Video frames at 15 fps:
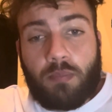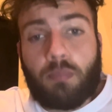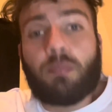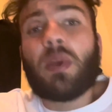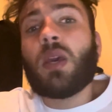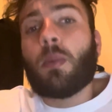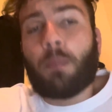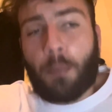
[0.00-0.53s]

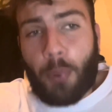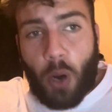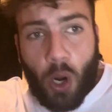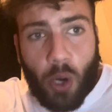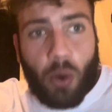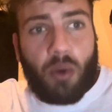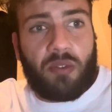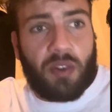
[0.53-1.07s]
be a
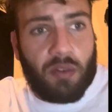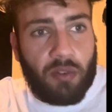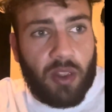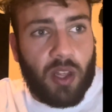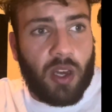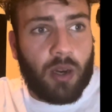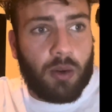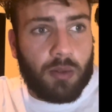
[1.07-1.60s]
part of
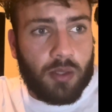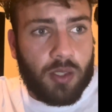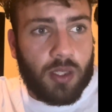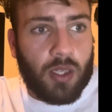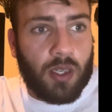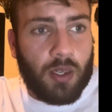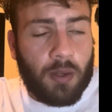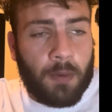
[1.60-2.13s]
everything, I would
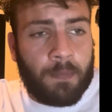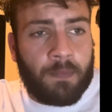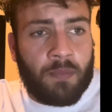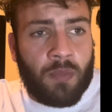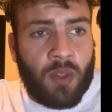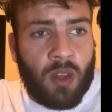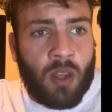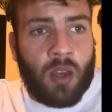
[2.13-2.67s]
say,
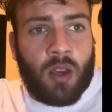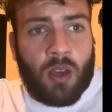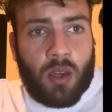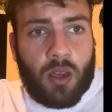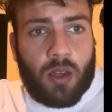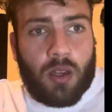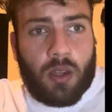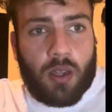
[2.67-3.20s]

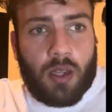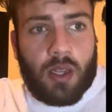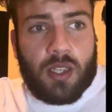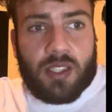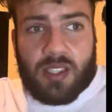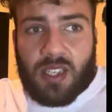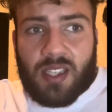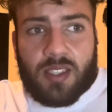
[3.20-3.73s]

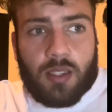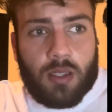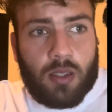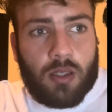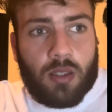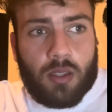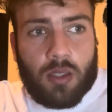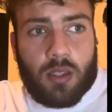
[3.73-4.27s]
is nice.
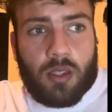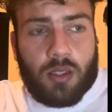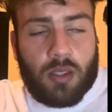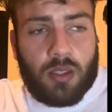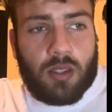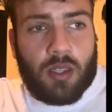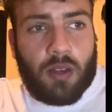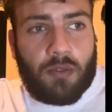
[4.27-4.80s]

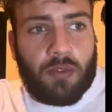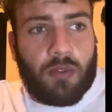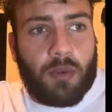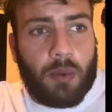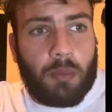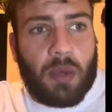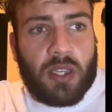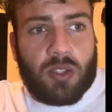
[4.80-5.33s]
It
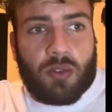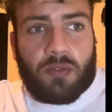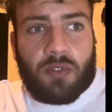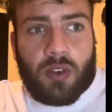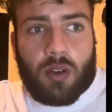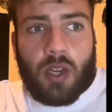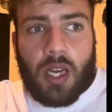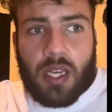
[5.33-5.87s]
makes you
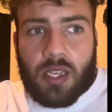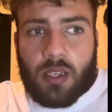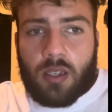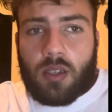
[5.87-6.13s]
feel like